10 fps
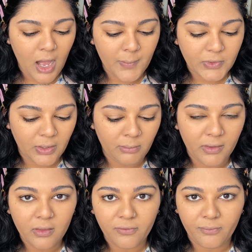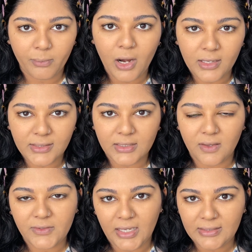So I'm in the process
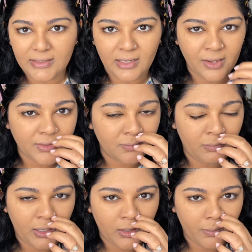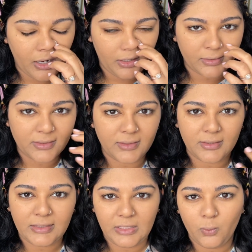of testing out some makeup products to
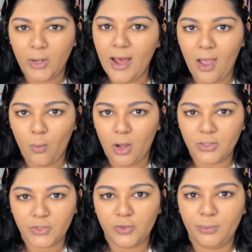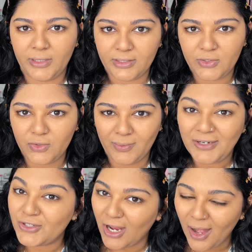see what I want to bring to my
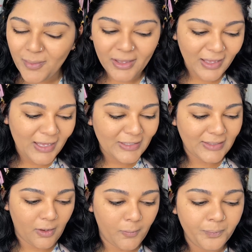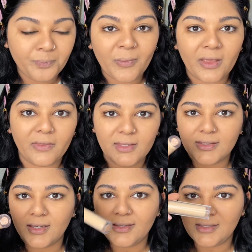shop. So this
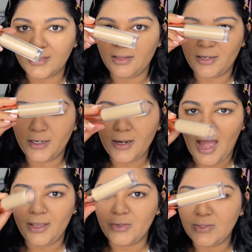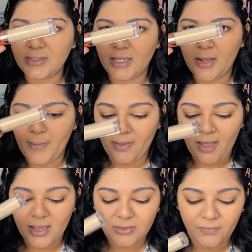concealer, I used it in my
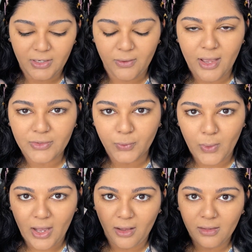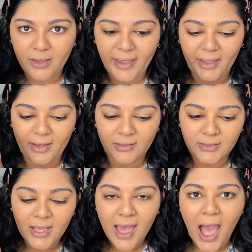last video as well,
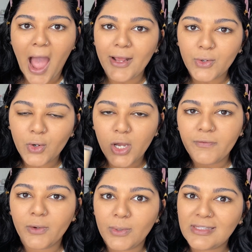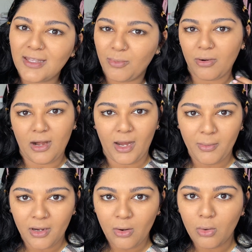and I don't know if it was the
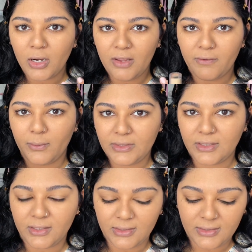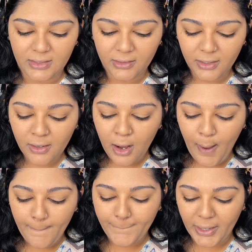primer or if it was the concealer,
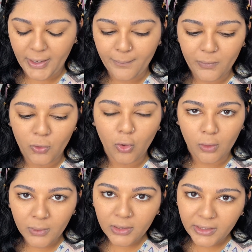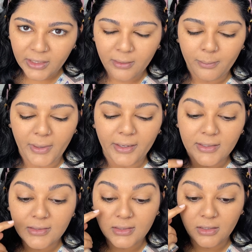but normally my
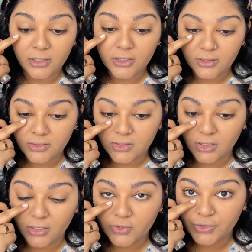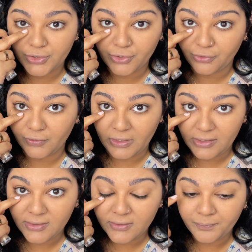concealer starts to
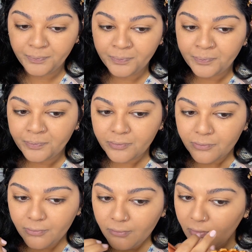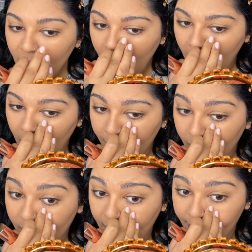crease
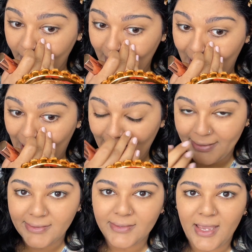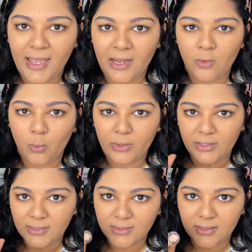around my eyes, and with
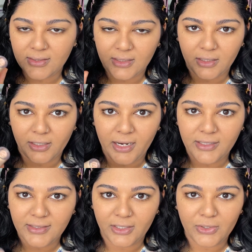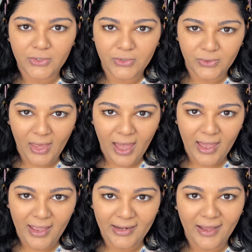this concealer it didn't do
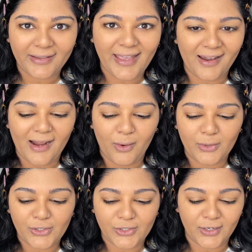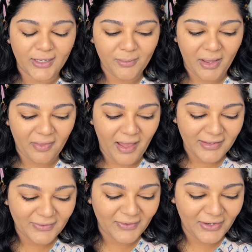that. And again, I was shook in my
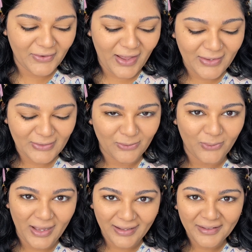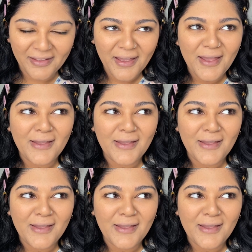last video as well.